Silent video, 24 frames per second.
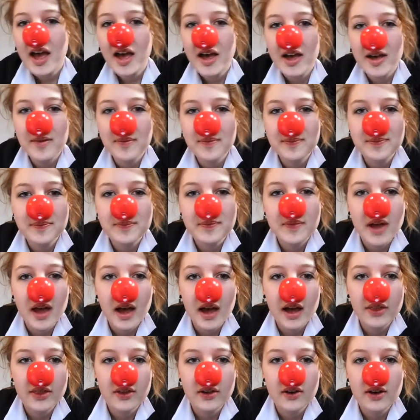I
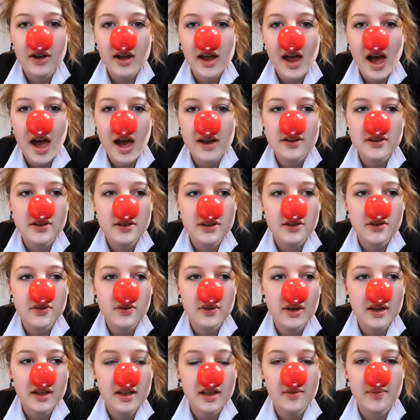thought I'd do
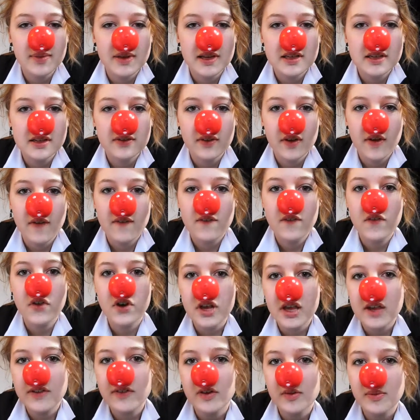a little bit of a
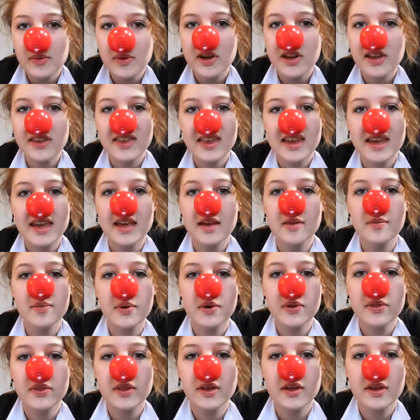funny for money thing,
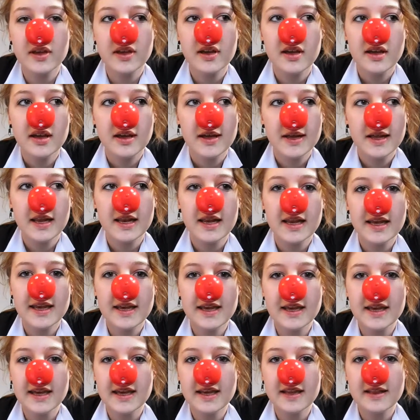put the
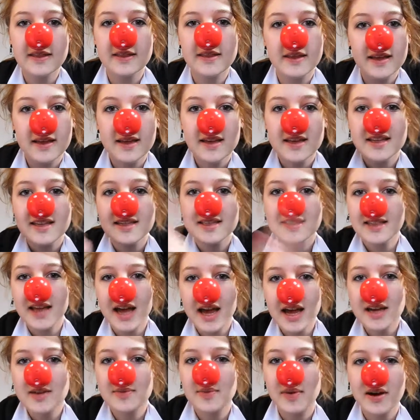link in the
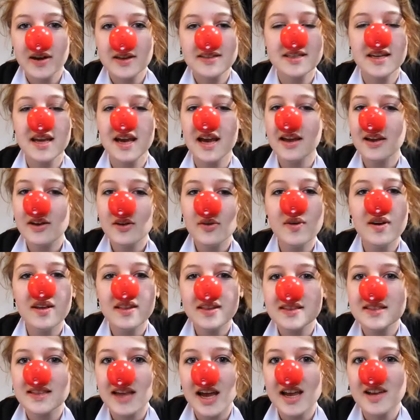sidebar. See, I know where the
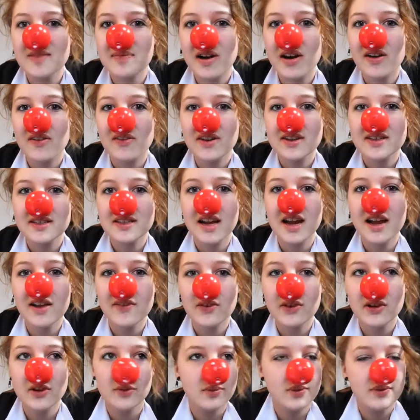sidebar is and I've
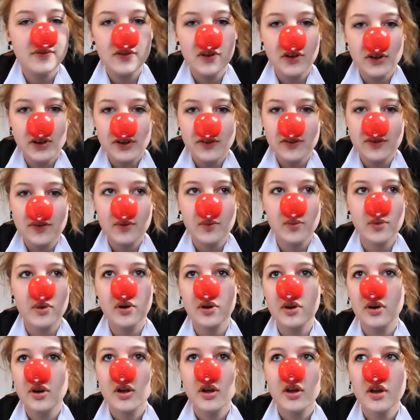only been vlogging for,
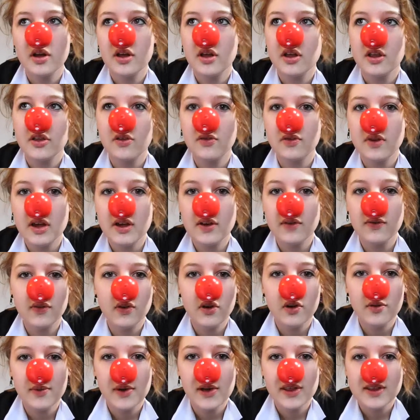what, 3 or
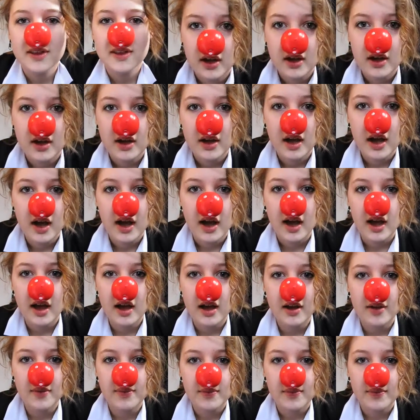4 months?
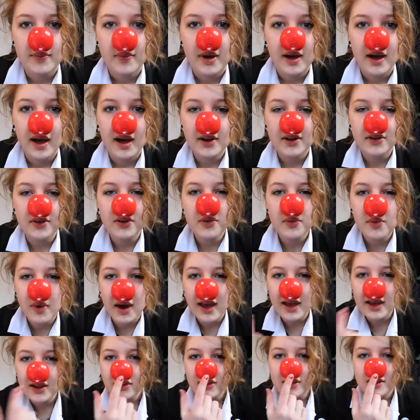I don't know why
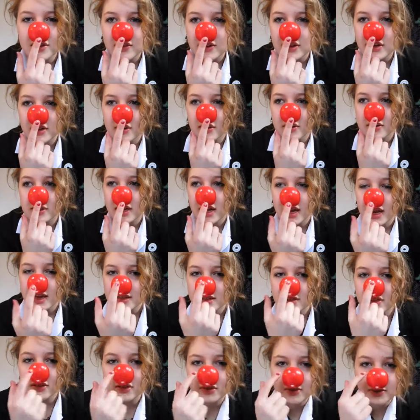I got this red nose.
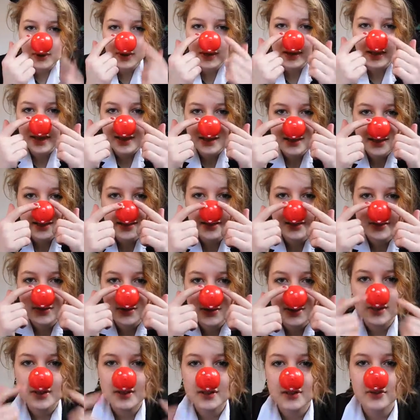Hazel got the old glasses,
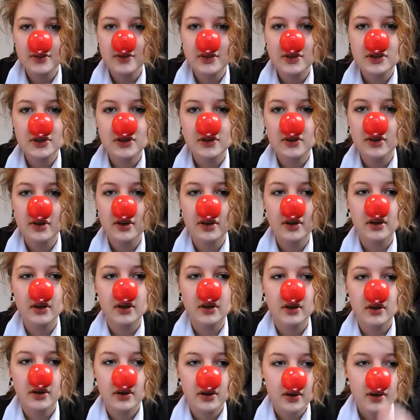which is so much cool.
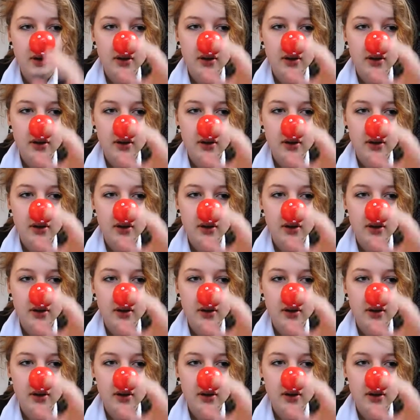Oh.